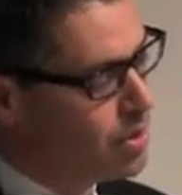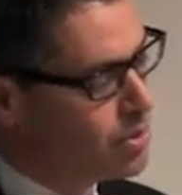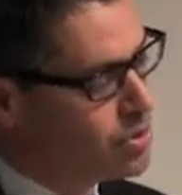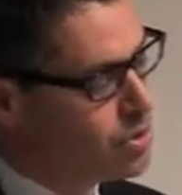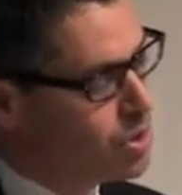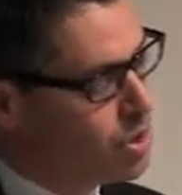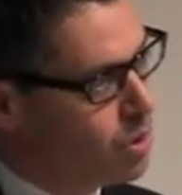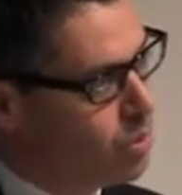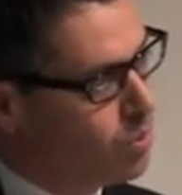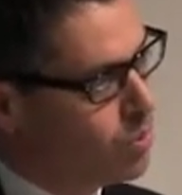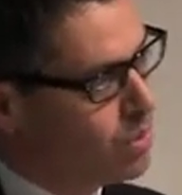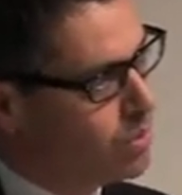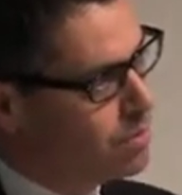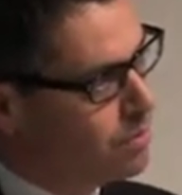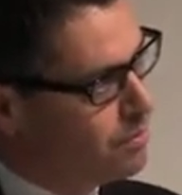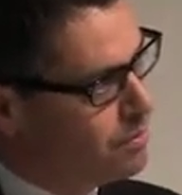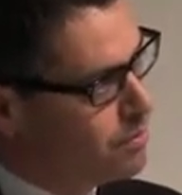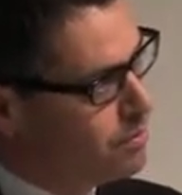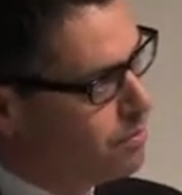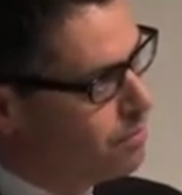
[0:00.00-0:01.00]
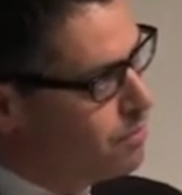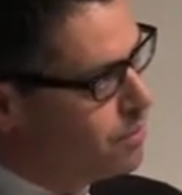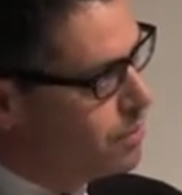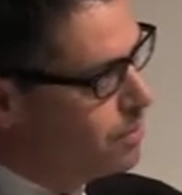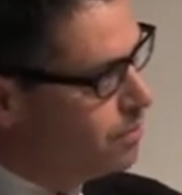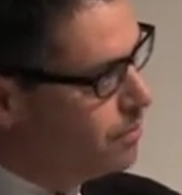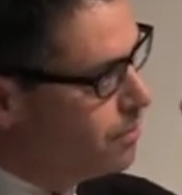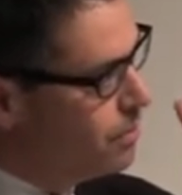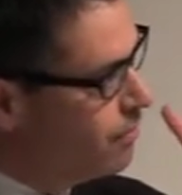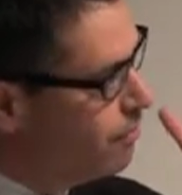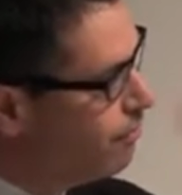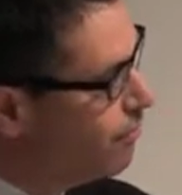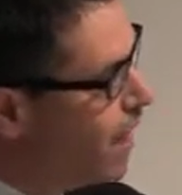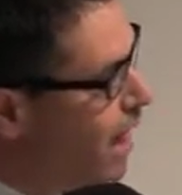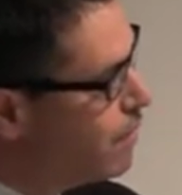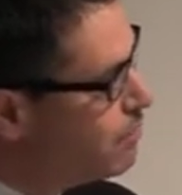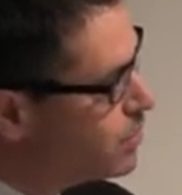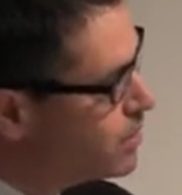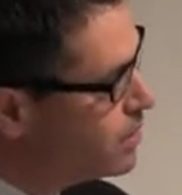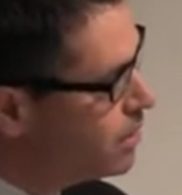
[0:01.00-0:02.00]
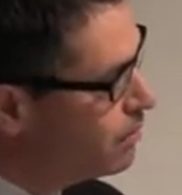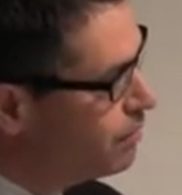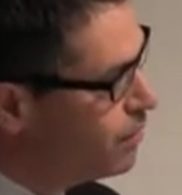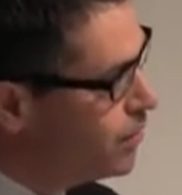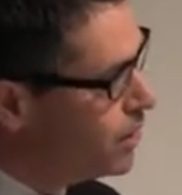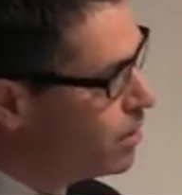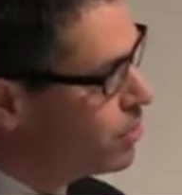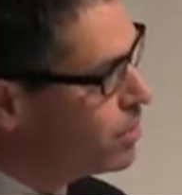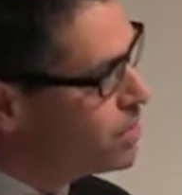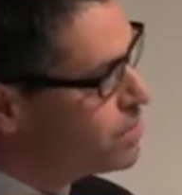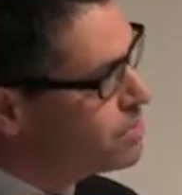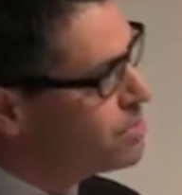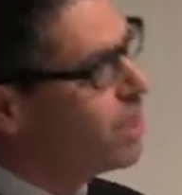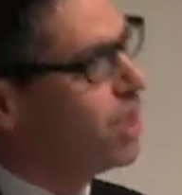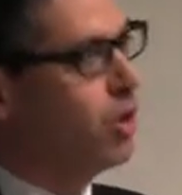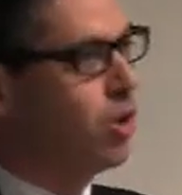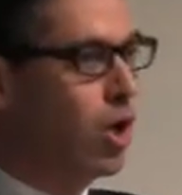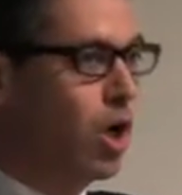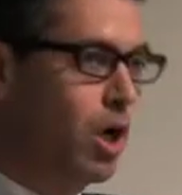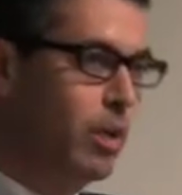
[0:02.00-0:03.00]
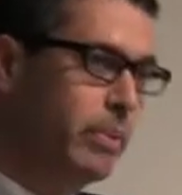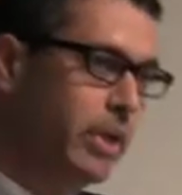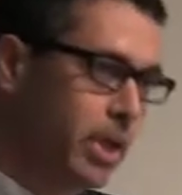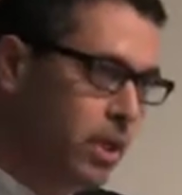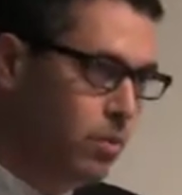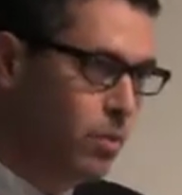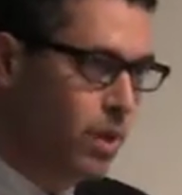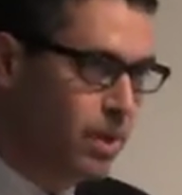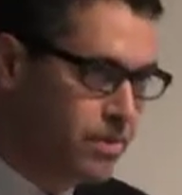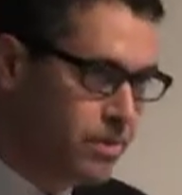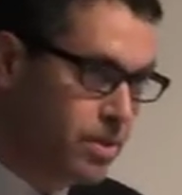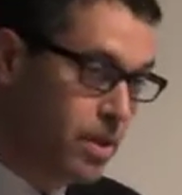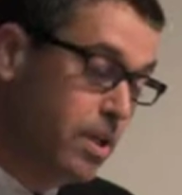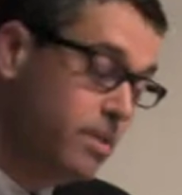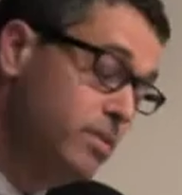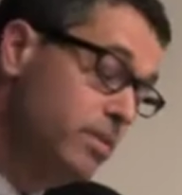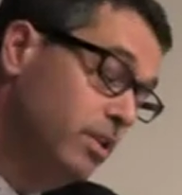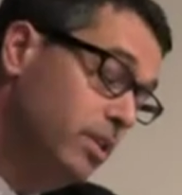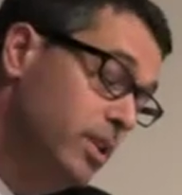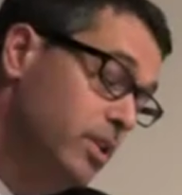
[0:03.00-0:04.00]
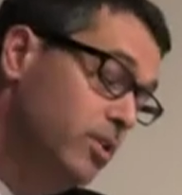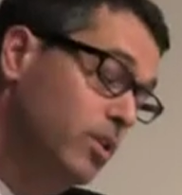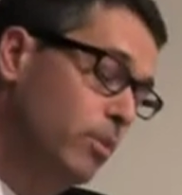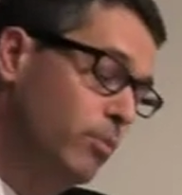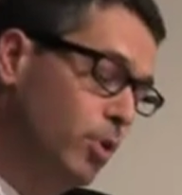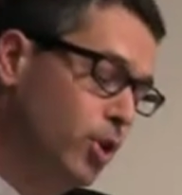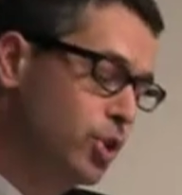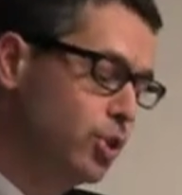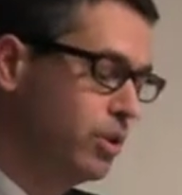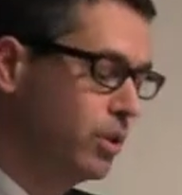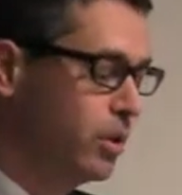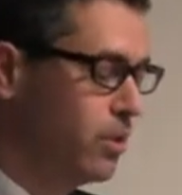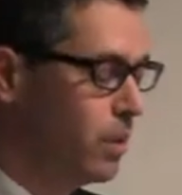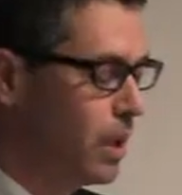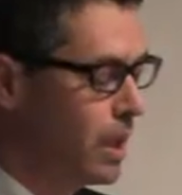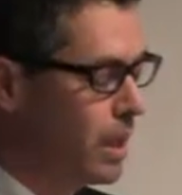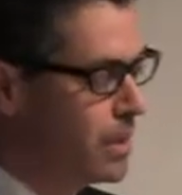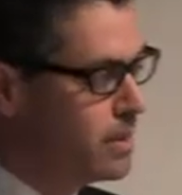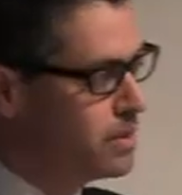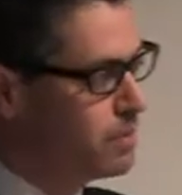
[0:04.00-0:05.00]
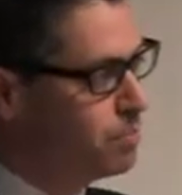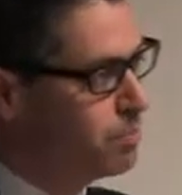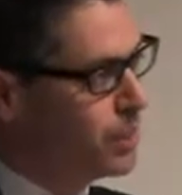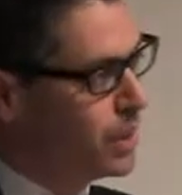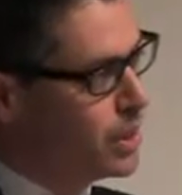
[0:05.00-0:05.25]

So the, the, the, the 5% figure is alarming in one sense, at least commercially wise,